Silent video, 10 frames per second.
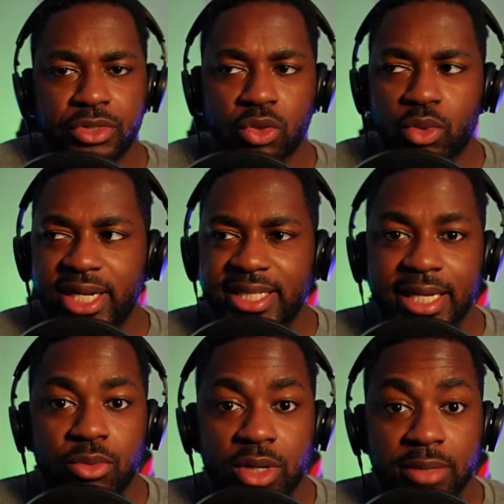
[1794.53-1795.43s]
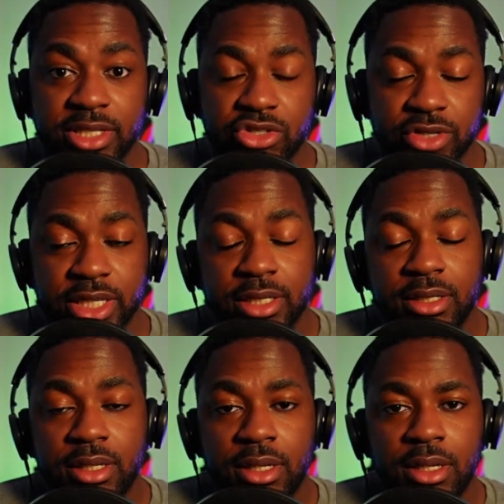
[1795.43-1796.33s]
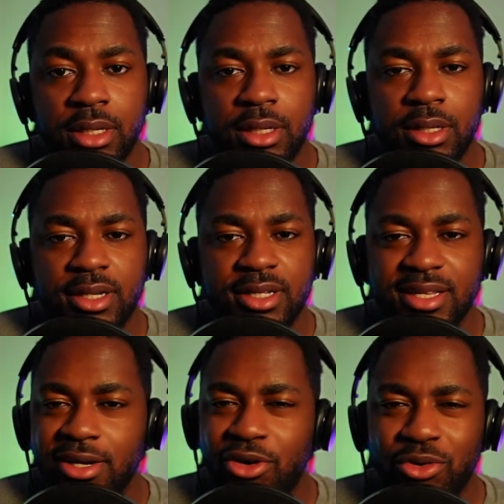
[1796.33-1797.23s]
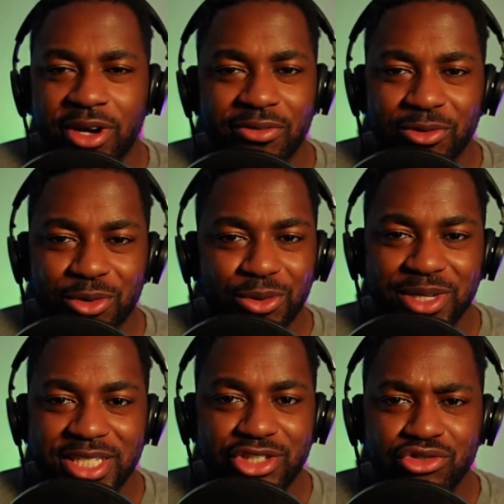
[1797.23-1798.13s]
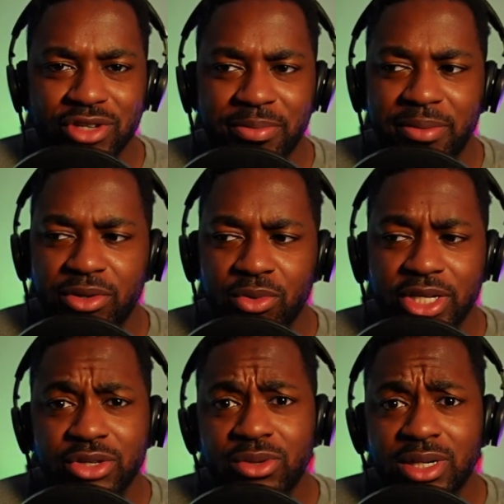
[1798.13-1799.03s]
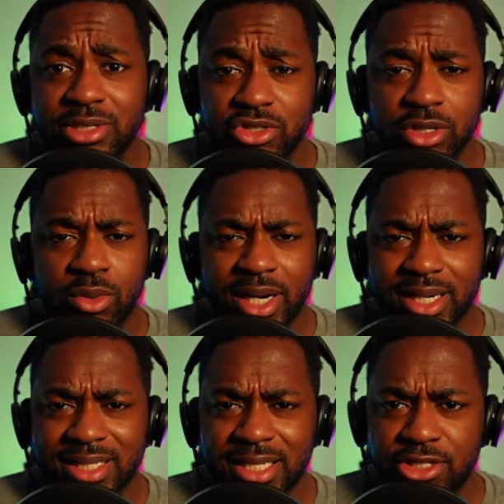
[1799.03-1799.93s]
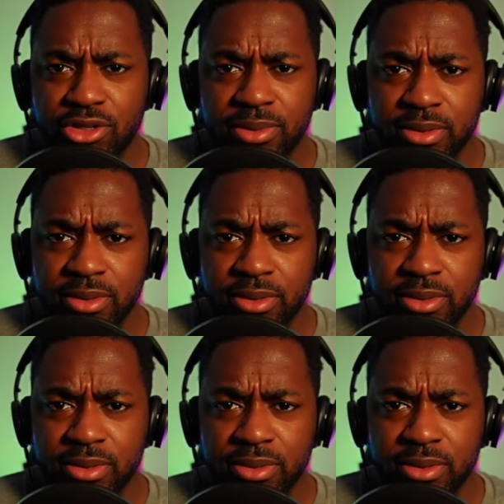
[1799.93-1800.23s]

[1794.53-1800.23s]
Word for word: the way they want to be treated. The golden rule is treat people the way you want to be treated. Why did I say treat